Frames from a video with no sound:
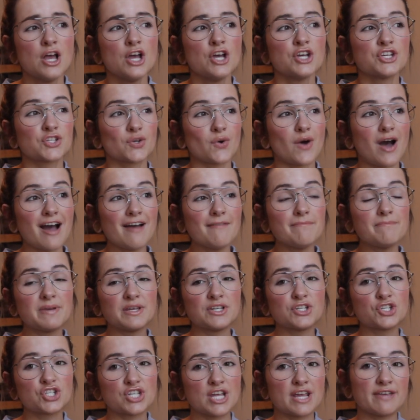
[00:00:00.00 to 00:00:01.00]
So I've
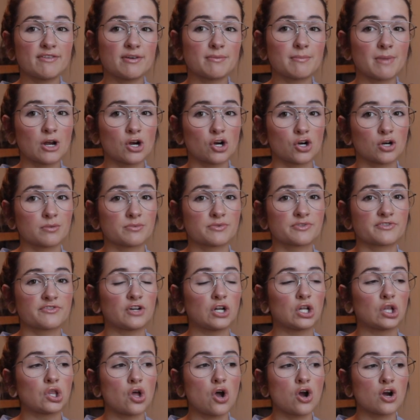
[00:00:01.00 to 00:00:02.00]
been shaving my arms for
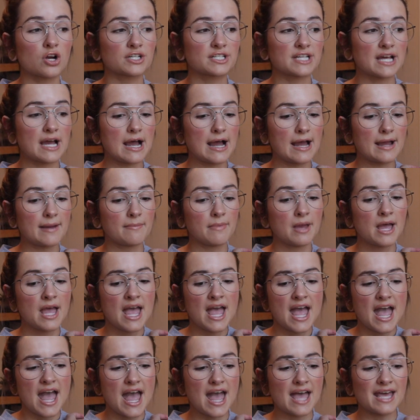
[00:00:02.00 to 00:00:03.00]
a long time,
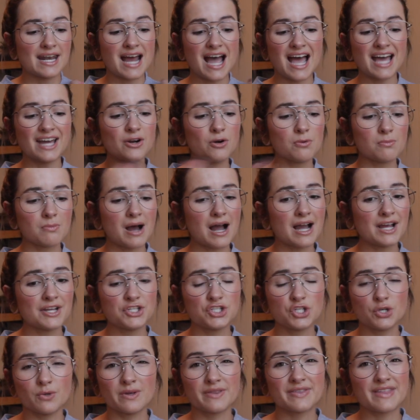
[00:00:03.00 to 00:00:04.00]
and I don't mind
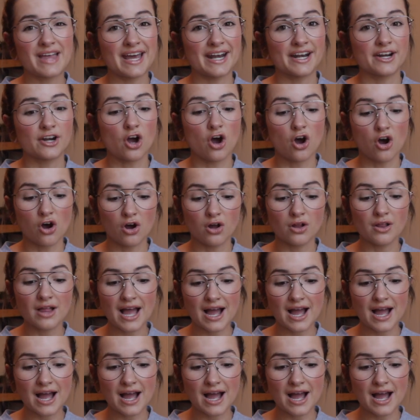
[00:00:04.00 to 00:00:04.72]
doing that at all.